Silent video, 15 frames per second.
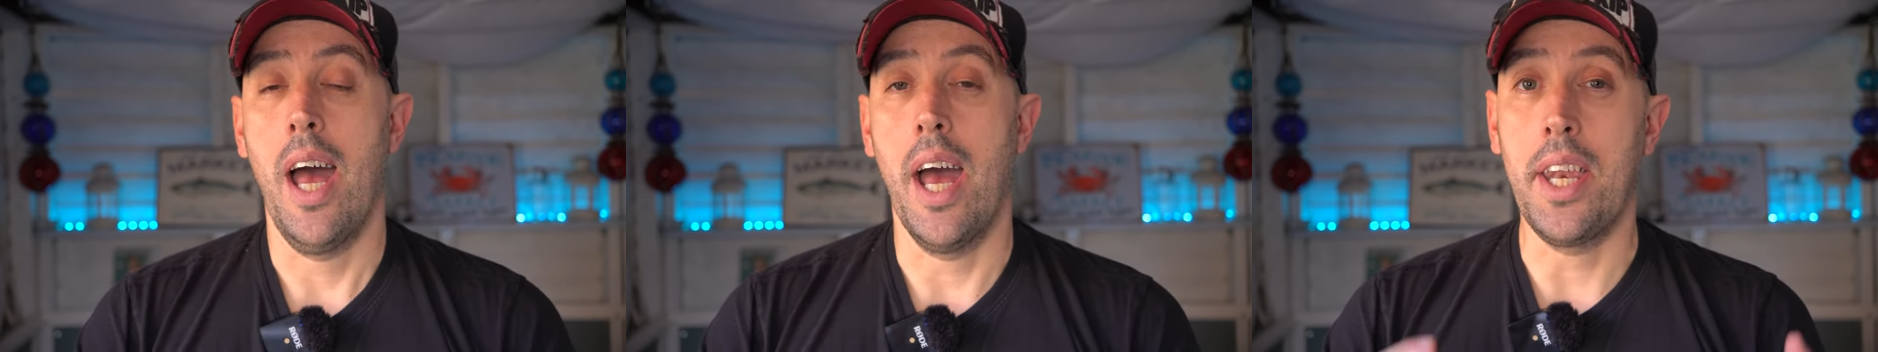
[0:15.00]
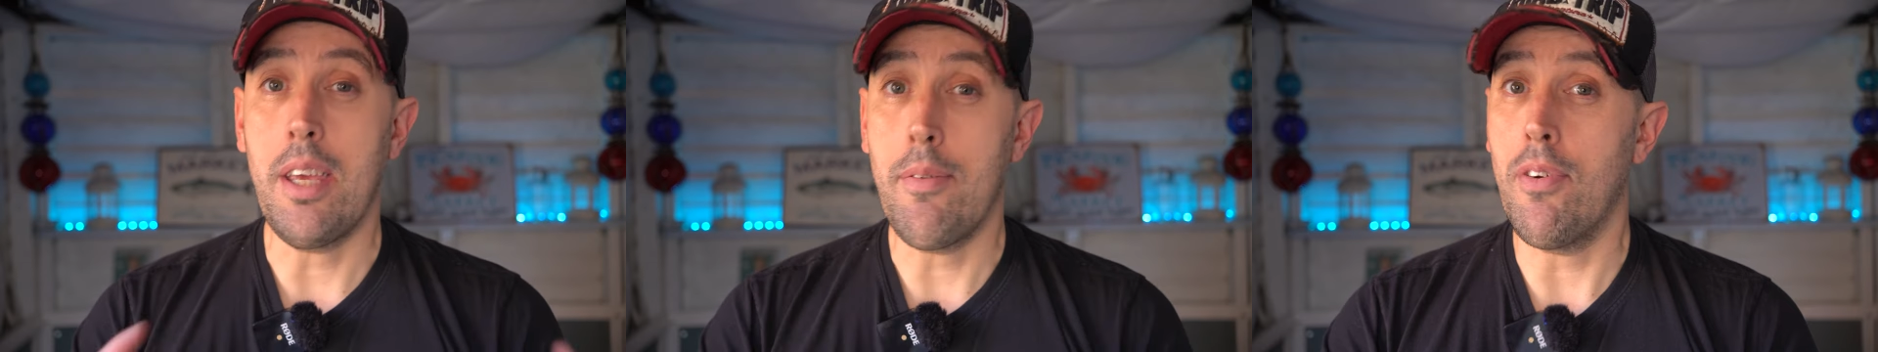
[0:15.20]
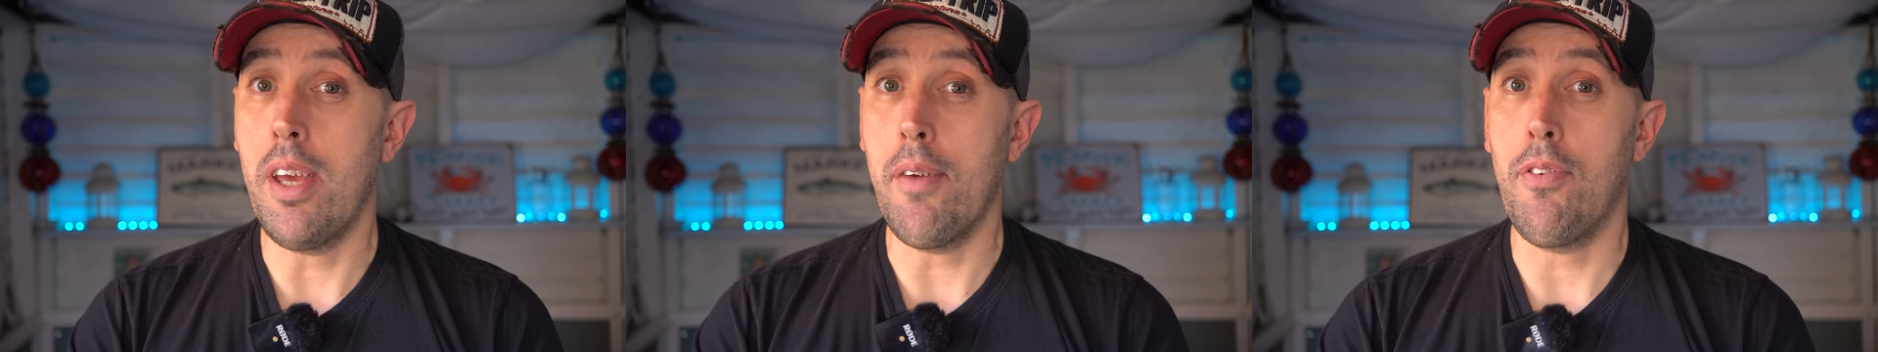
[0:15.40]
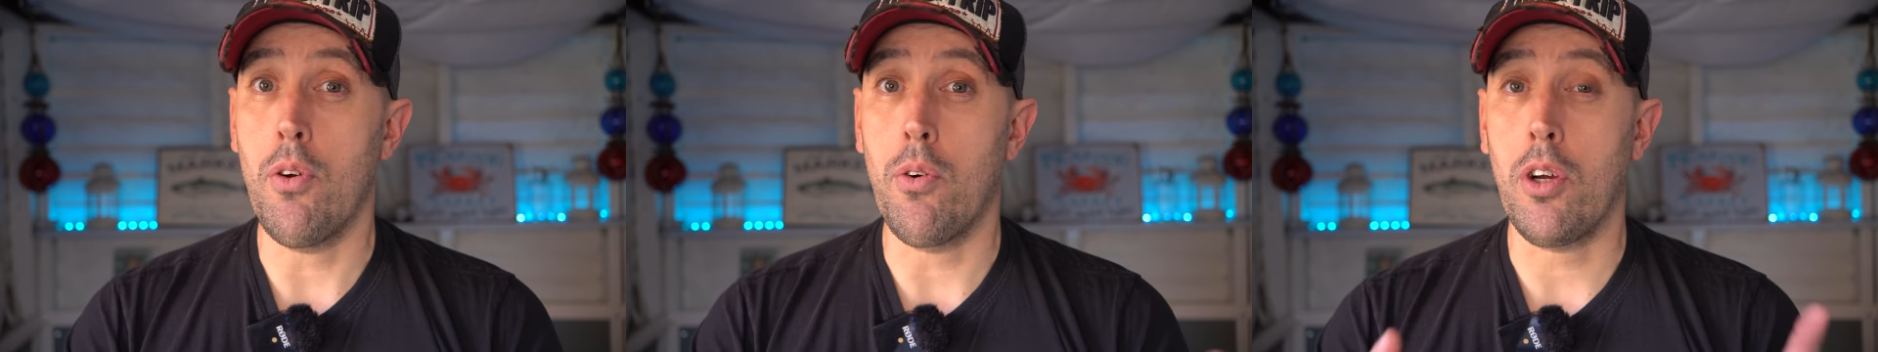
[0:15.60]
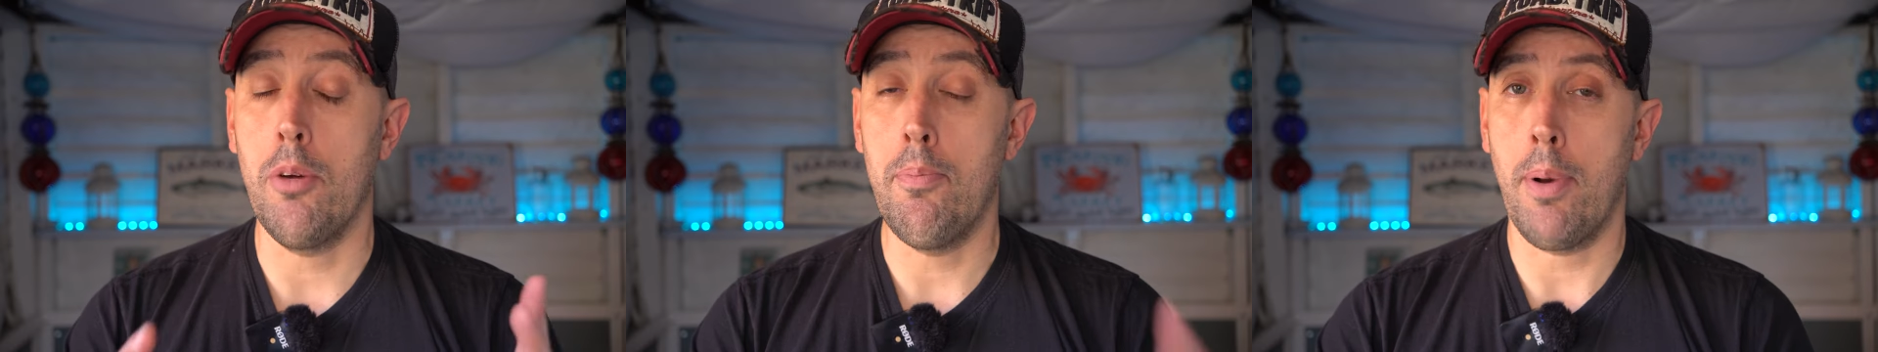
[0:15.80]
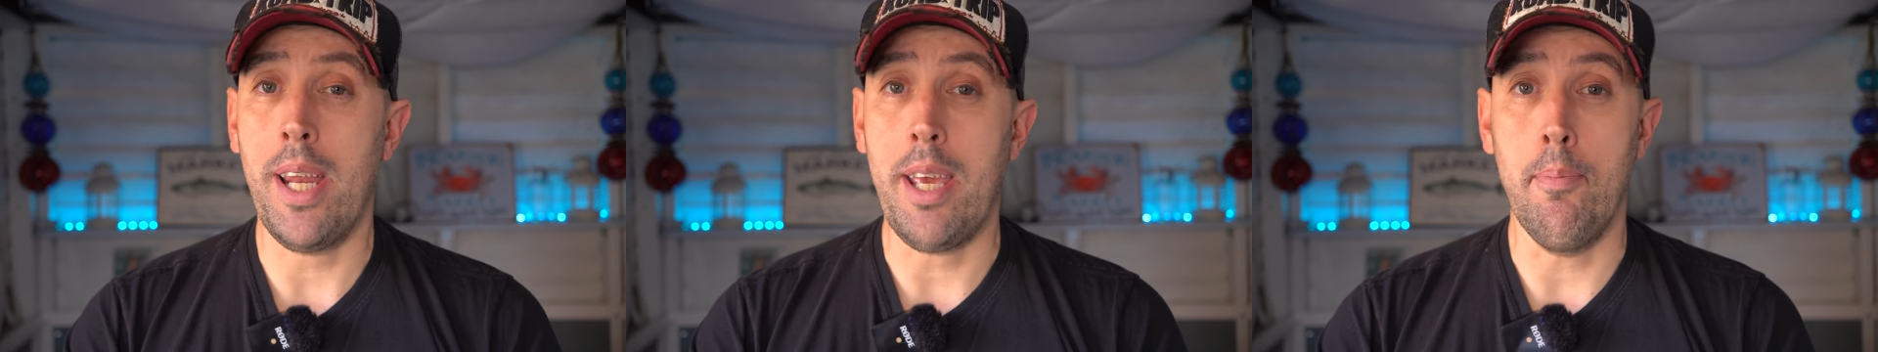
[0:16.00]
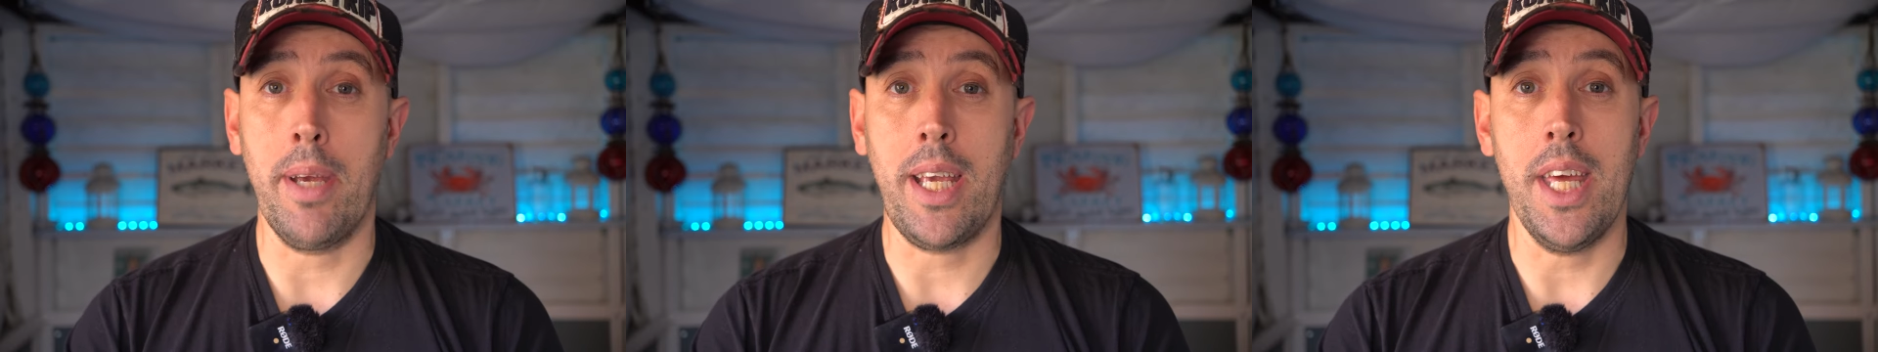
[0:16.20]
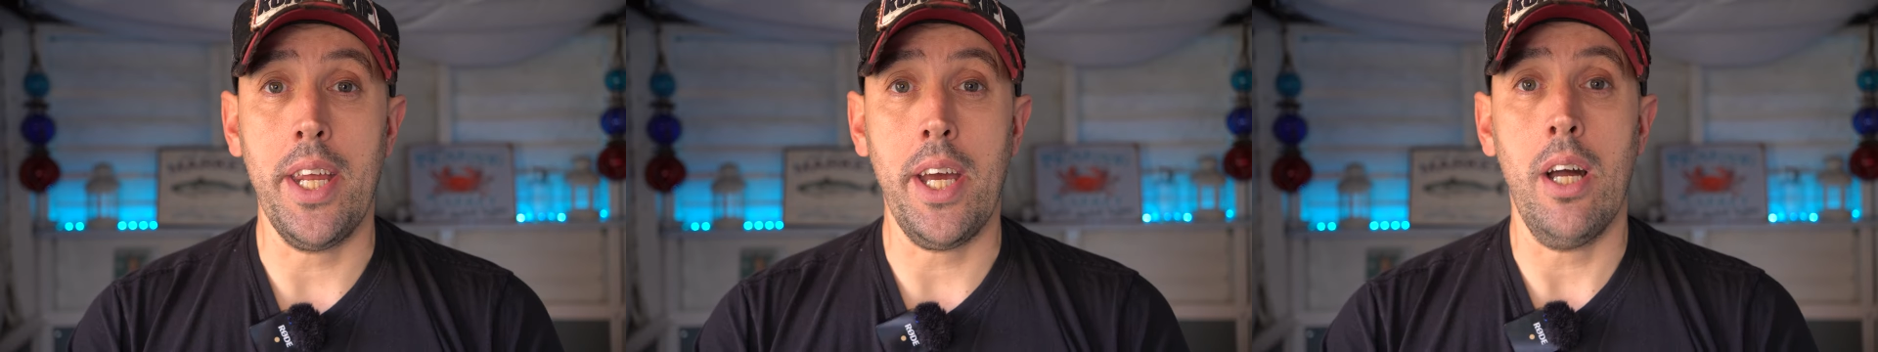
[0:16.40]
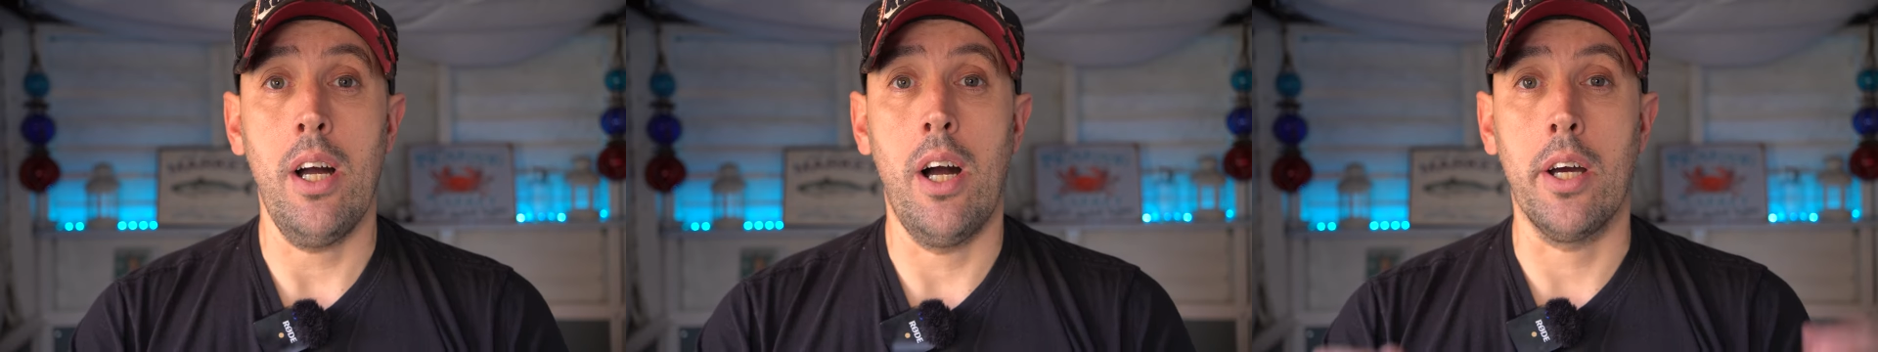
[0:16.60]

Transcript: And even if you're a complete beginner,